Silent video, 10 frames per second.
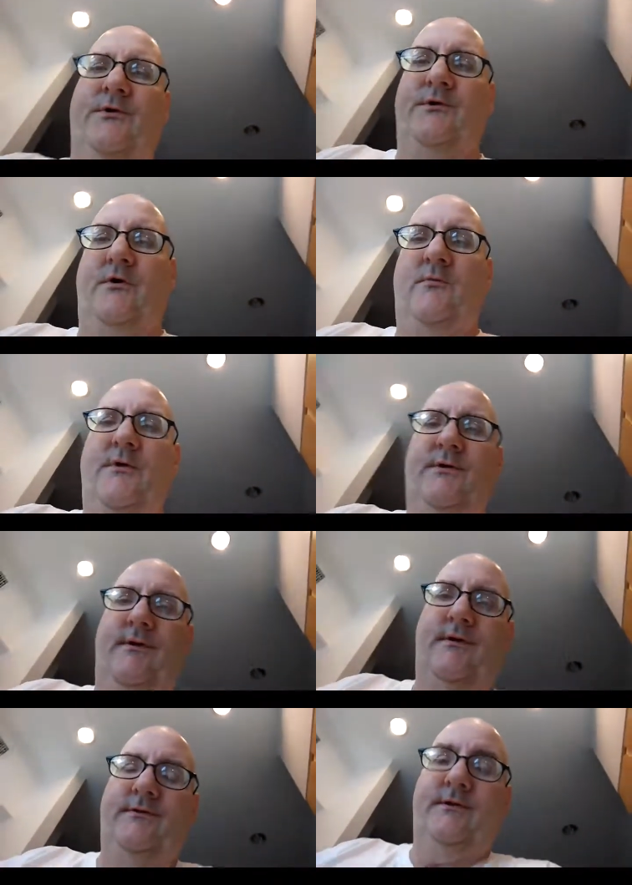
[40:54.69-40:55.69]
and when you call
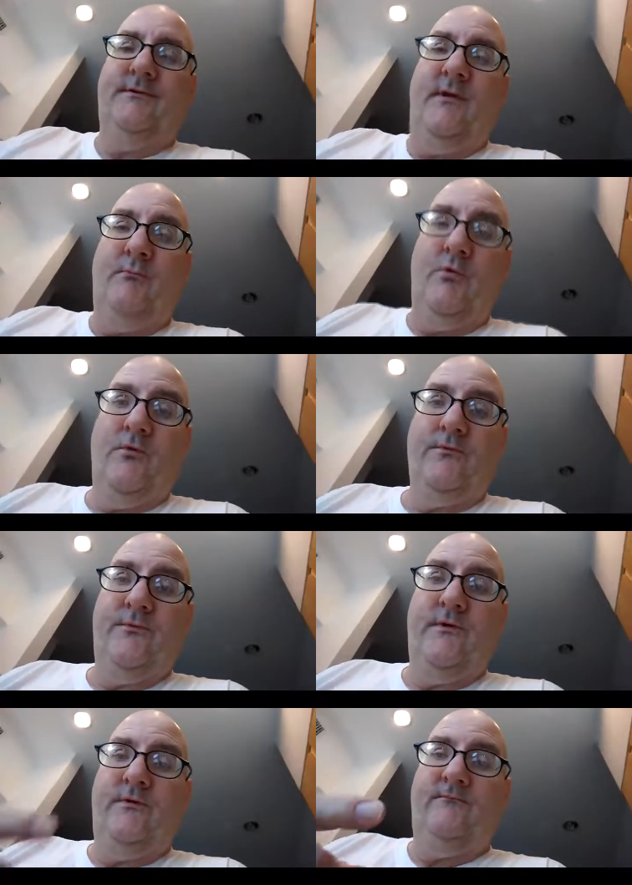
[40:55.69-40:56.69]
me and you get that
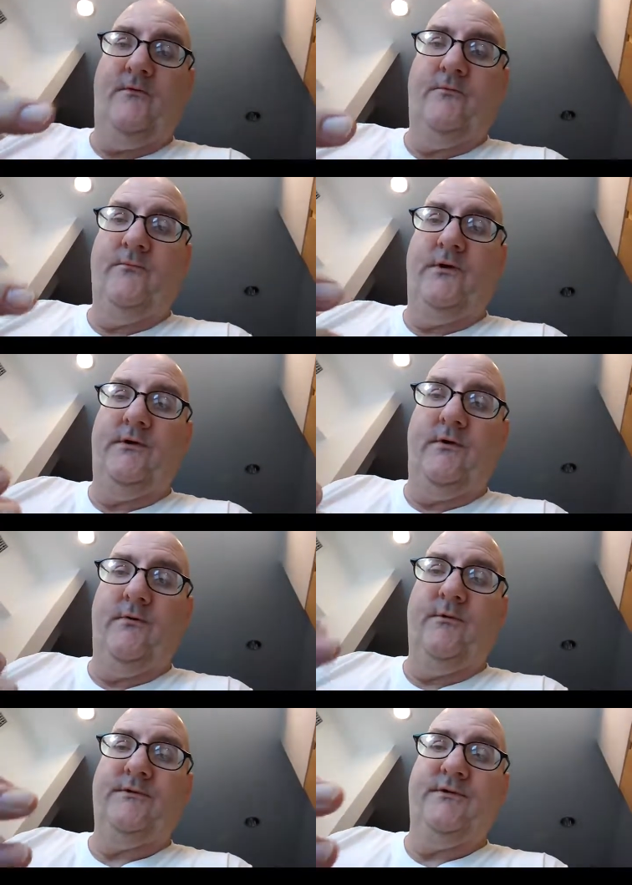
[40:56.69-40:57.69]
boring thing, phone ringing,
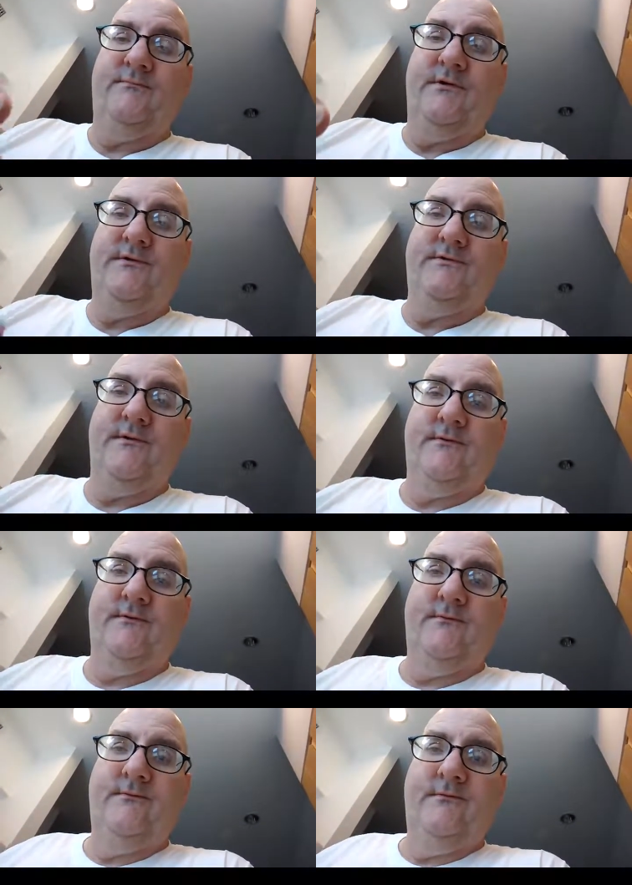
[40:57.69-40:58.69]
error message, busy
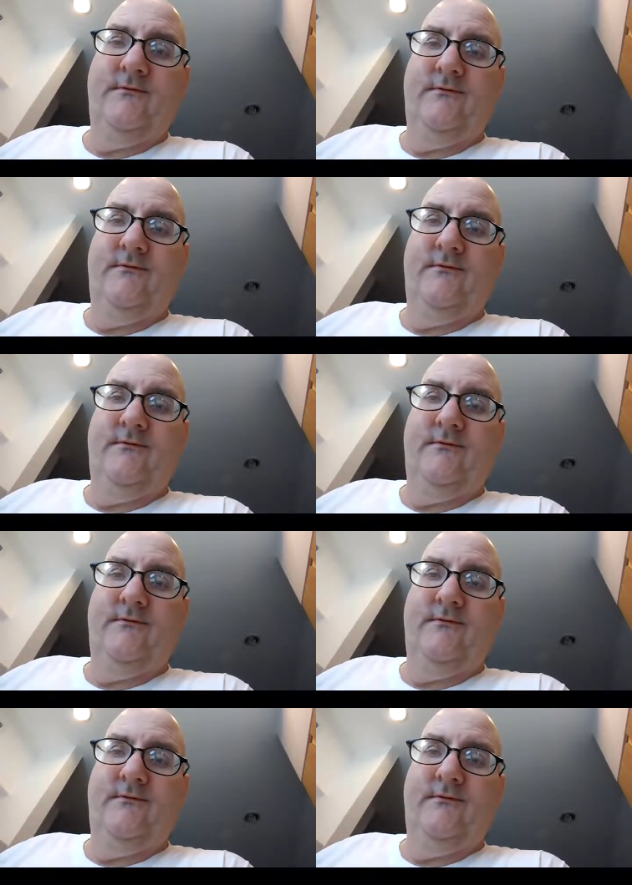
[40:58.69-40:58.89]
signal.